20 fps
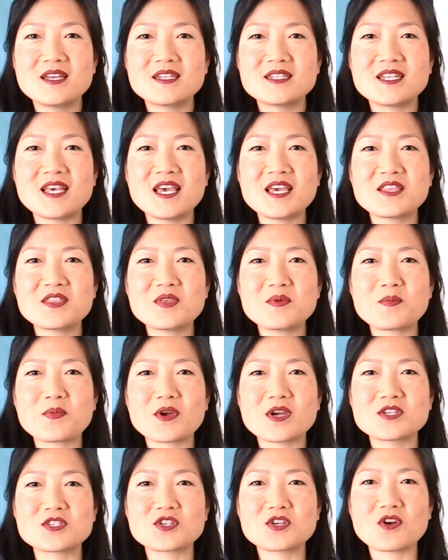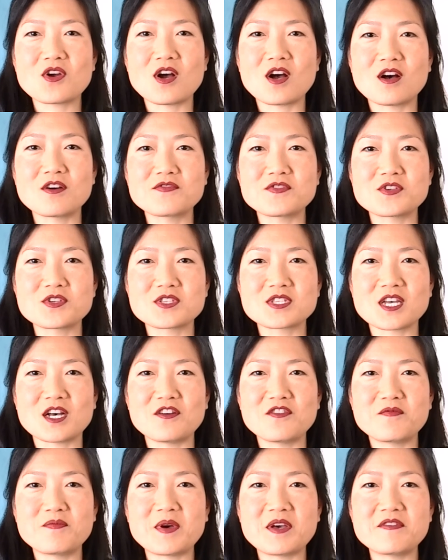Take the pressure off
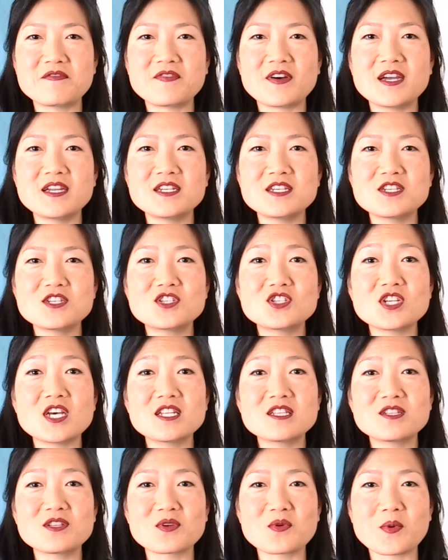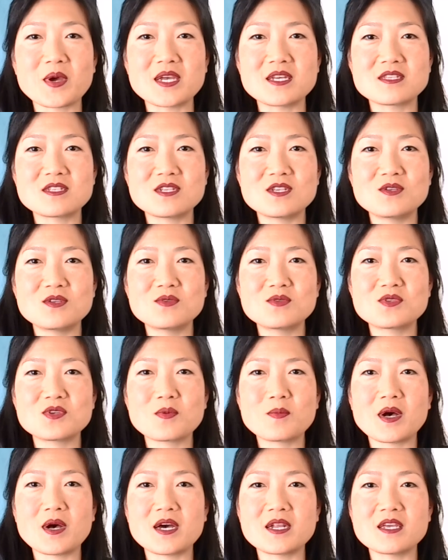yourself by finding gentler ways to use your
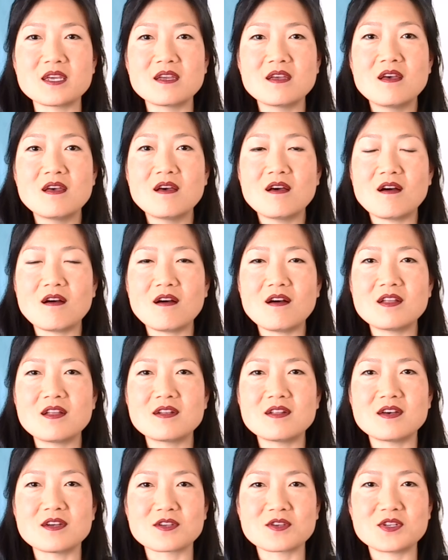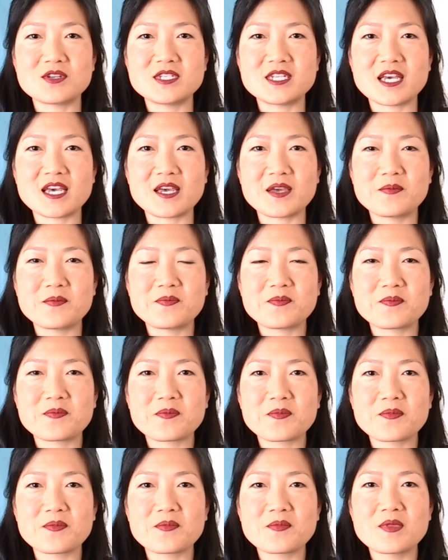body on a good day.
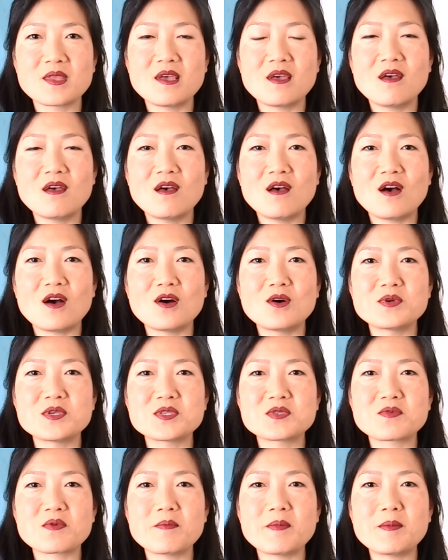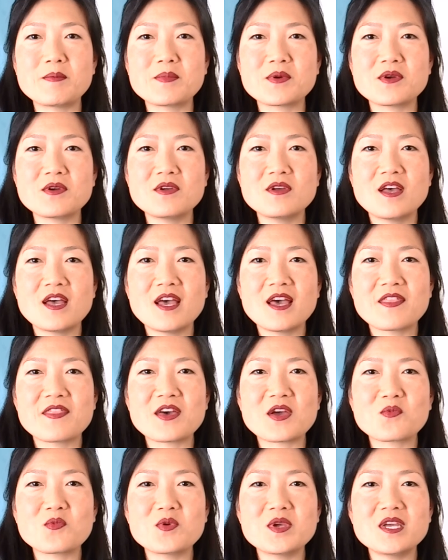Always remember
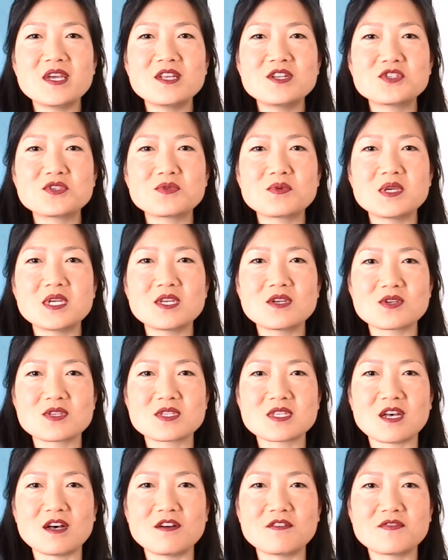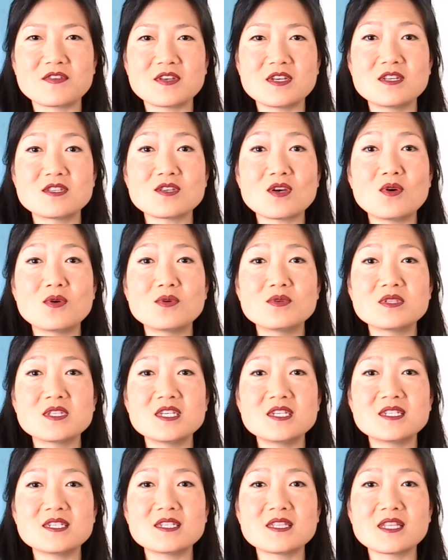that re injuring yourself is only
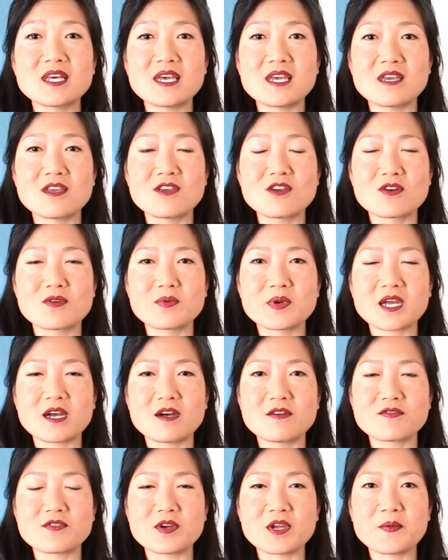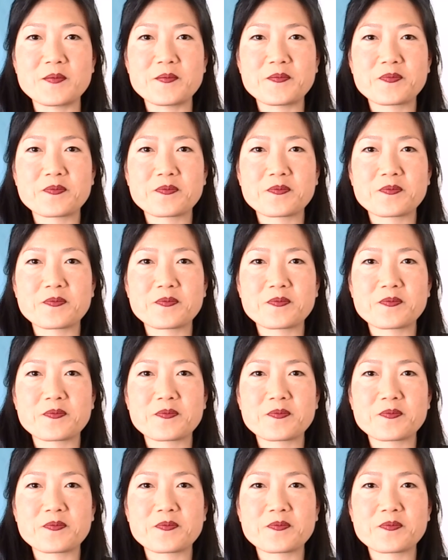delaying your recovery.